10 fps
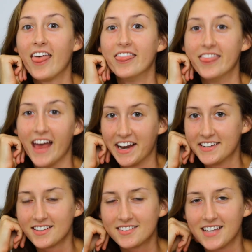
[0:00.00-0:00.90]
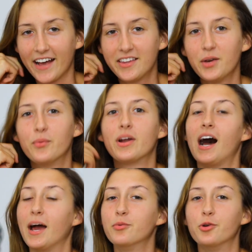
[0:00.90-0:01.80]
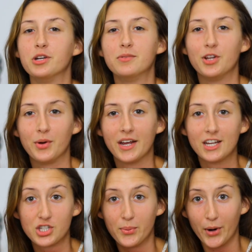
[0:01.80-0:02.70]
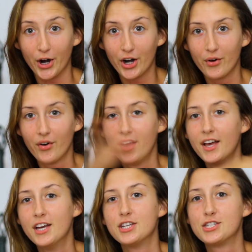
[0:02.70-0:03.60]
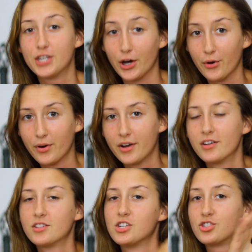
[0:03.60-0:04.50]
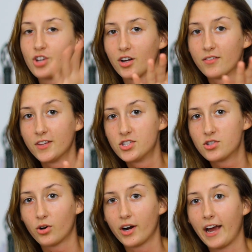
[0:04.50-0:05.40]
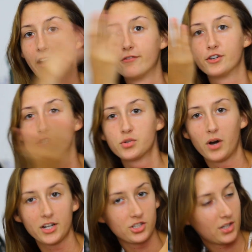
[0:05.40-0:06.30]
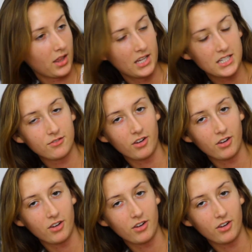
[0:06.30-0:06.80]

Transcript: That is exactly what I'm going to be doing tomorrow. So, to start off the story, I first watched this